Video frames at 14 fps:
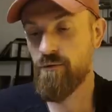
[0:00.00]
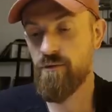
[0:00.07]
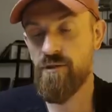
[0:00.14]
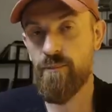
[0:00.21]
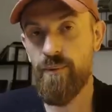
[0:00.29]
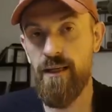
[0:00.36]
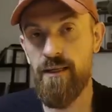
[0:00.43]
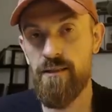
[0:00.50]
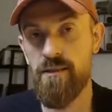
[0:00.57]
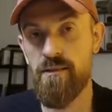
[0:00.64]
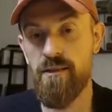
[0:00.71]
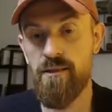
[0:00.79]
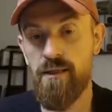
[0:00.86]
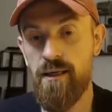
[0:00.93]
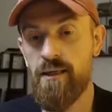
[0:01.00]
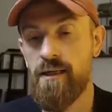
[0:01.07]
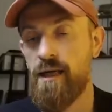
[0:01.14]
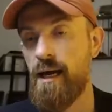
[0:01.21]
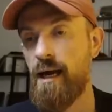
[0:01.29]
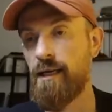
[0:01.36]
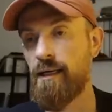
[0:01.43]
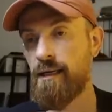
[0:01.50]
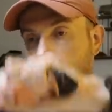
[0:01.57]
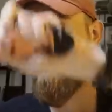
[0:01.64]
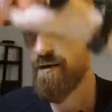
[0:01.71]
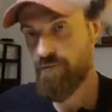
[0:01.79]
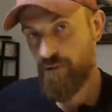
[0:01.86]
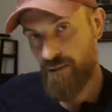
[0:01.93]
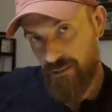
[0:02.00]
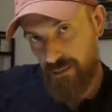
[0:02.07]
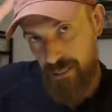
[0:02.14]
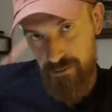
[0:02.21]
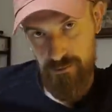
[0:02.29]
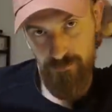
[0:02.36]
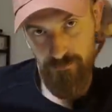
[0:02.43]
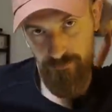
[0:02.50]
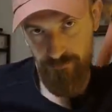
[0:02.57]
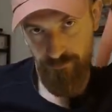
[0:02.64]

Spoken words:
to the places that I cannot really get.